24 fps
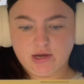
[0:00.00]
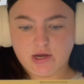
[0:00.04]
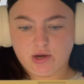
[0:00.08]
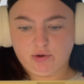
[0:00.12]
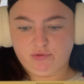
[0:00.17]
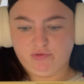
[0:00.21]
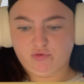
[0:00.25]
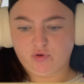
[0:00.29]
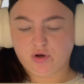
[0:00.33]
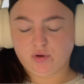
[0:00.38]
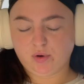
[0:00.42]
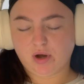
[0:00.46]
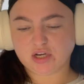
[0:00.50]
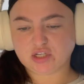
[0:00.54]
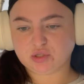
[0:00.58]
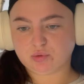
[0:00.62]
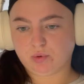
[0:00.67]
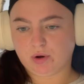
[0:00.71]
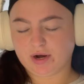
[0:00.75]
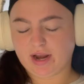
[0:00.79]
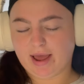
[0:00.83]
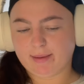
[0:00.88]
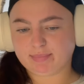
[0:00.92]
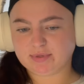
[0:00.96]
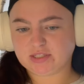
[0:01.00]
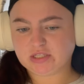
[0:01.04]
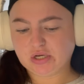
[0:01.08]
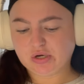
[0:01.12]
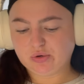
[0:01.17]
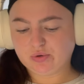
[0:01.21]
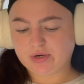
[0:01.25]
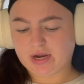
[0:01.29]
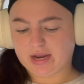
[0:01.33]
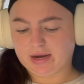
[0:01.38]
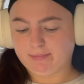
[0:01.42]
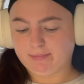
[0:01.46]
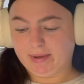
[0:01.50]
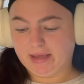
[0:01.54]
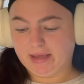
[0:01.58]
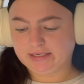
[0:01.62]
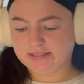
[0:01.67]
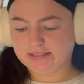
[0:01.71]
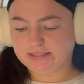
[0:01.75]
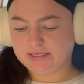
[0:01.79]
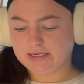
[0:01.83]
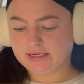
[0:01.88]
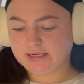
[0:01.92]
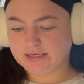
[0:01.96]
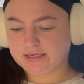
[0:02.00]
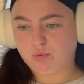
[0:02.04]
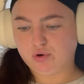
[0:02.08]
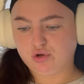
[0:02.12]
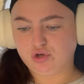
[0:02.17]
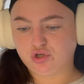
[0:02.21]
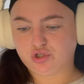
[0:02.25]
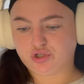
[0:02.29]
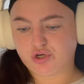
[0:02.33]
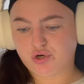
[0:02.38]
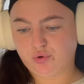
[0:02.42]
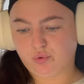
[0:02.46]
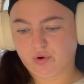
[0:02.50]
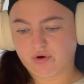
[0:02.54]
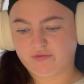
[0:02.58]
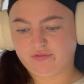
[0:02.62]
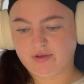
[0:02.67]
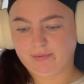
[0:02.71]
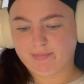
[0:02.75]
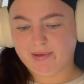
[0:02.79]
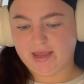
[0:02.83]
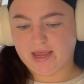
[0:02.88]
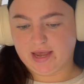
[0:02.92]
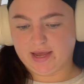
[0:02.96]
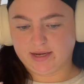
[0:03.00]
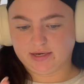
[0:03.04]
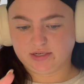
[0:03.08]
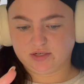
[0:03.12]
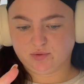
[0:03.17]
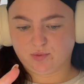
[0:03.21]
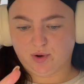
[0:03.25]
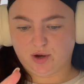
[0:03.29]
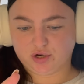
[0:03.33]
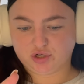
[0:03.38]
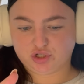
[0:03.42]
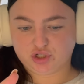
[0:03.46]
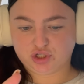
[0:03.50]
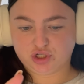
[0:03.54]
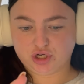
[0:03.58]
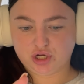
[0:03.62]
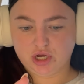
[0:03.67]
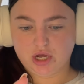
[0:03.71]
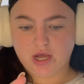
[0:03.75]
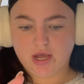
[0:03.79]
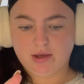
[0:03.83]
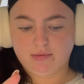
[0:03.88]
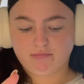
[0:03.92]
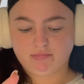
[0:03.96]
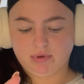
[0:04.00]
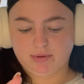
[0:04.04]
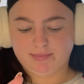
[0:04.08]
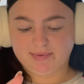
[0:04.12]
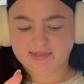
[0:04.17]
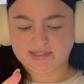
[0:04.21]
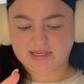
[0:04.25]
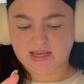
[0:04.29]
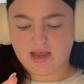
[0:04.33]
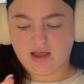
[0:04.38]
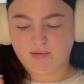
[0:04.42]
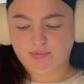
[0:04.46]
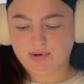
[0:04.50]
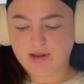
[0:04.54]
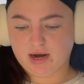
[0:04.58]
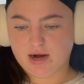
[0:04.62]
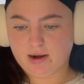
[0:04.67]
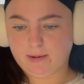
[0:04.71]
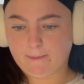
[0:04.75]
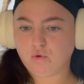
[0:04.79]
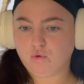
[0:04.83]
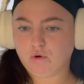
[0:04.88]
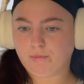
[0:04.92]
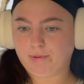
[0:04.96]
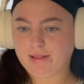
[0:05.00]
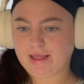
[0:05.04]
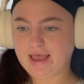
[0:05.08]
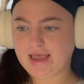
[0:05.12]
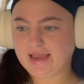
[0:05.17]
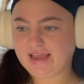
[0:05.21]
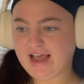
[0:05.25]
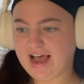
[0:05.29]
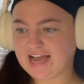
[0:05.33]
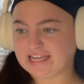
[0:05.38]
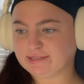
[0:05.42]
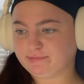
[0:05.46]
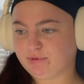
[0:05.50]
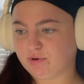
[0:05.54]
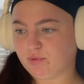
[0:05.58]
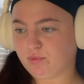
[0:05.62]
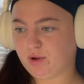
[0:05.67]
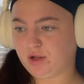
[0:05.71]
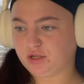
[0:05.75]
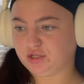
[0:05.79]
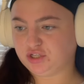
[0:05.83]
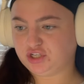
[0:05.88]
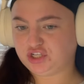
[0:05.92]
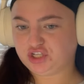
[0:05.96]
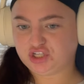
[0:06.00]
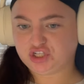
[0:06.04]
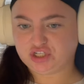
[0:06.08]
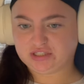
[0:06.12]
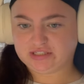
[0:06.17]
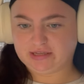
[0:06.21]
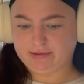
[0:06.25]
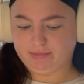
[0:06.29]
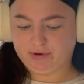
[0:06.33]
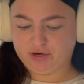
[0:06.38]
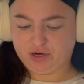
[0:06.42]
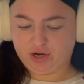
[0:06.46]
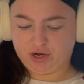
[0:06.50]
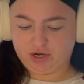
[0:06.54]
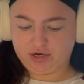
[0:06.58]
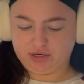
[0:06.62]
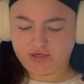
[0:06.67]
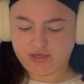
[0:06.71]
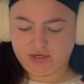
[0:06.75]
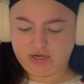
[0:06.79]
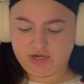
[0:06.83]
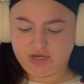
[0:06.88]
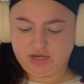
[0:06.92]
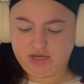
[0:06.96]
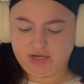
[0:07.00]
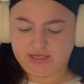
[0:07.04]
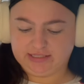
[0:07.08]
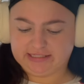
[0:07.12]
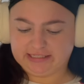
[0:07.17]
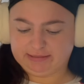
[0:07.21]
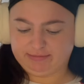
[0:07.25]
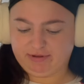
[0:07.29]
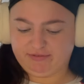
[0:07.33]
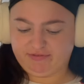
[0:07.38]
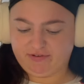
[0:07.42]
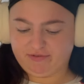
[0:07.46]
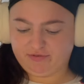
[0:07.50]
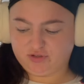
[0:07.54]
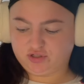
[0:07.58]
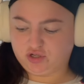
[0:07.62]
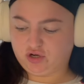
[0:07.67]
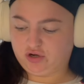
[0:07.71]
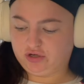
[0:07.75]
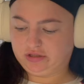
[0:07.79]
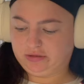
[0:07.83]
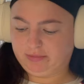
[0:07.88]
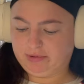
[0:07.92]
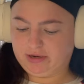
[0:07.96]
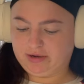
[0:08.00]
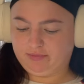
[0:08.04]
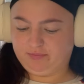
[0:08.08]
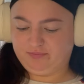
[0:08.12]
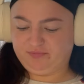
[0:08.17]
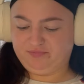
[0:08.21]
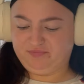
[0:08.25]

We've only watched one episode and a bit. We're using NordVPN to watch BBC iPlayer. We'll play Casper Walsh, Simmer Down, because that's my favourite song at the minute.